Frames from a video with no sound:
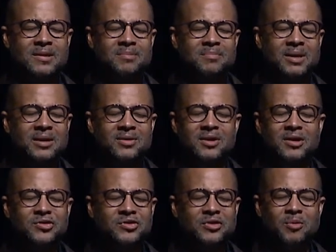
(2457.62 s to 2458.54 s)
But it
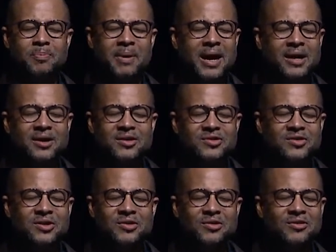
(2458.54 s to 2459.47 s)
does so packaged
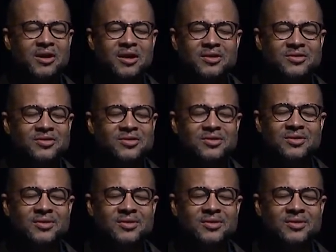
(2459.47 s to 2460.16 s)
in grace